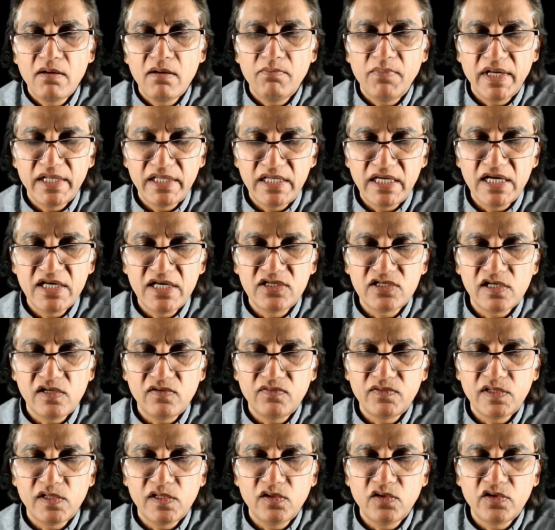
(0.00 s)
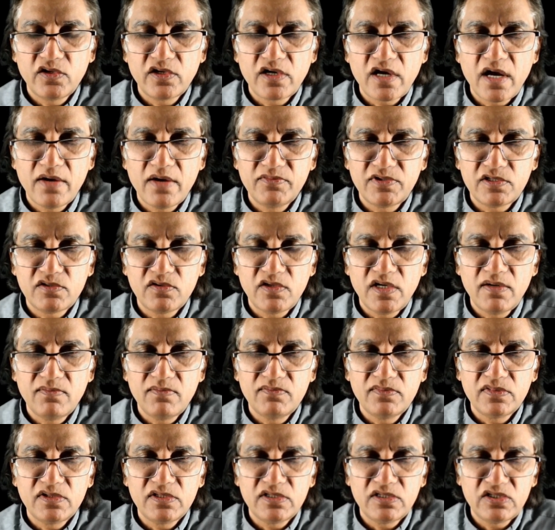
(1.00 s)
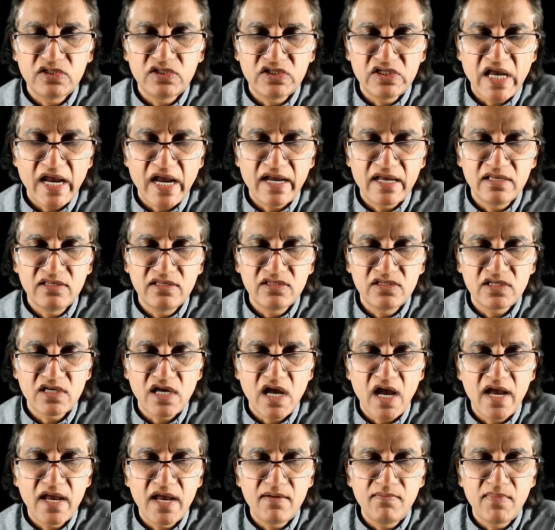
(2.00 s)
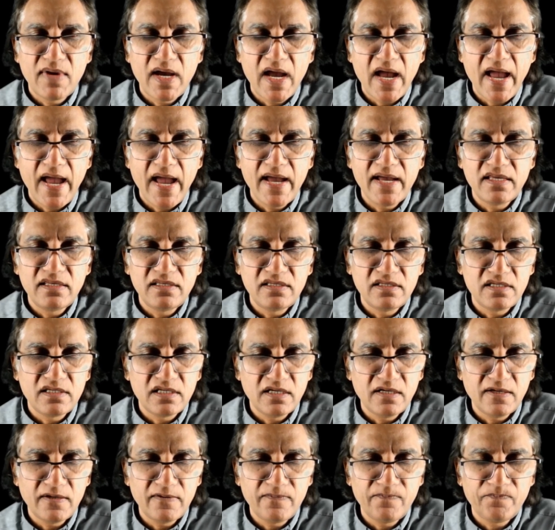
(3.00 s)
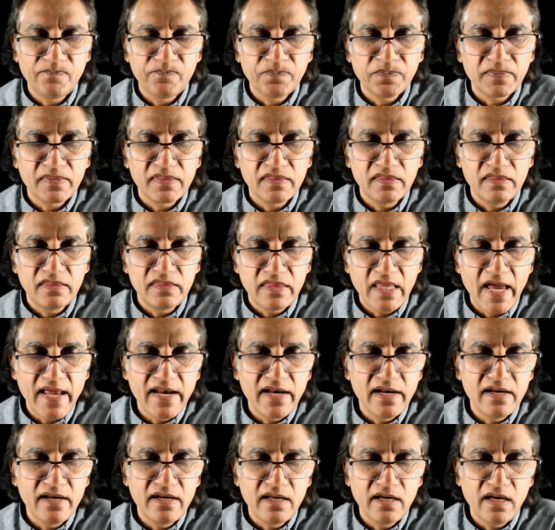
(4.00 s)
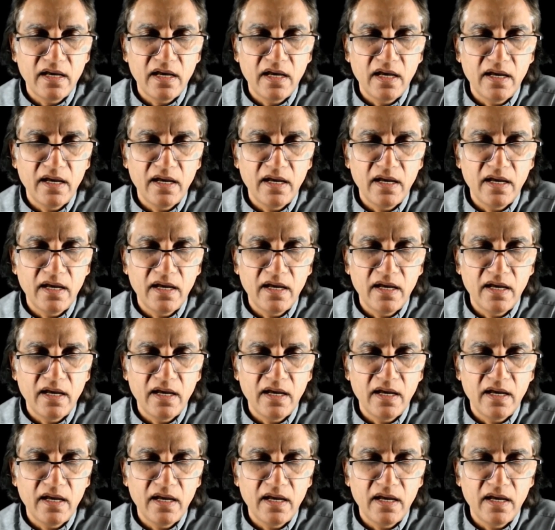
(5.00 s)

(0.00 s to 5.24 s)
But the angel of the Lord comes to him the second time, and then